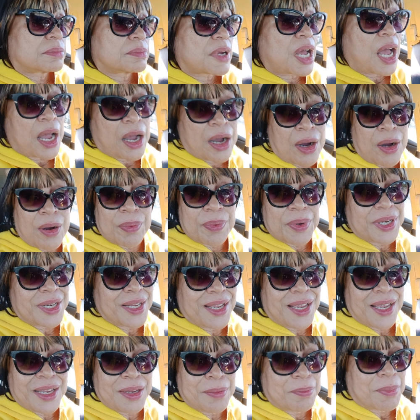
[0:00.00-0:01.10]
I already
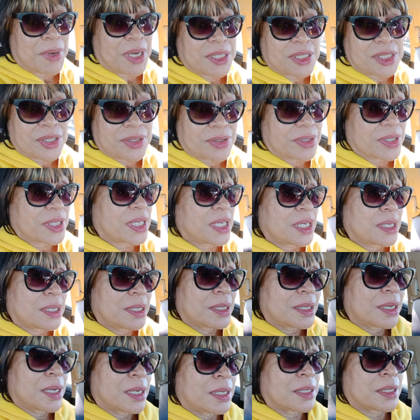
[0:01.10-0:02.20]
ate my turkey,
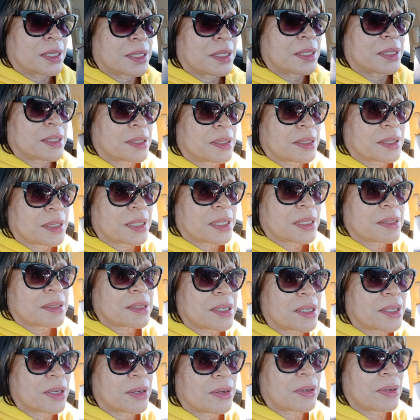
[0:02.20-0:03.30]
and,
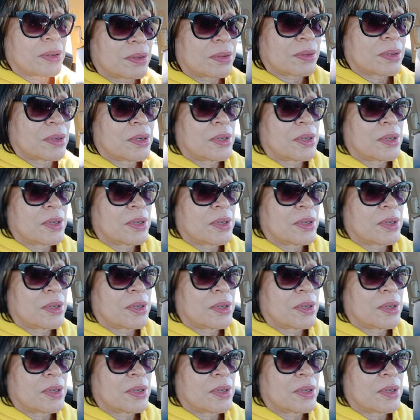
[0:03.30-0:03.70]
you know,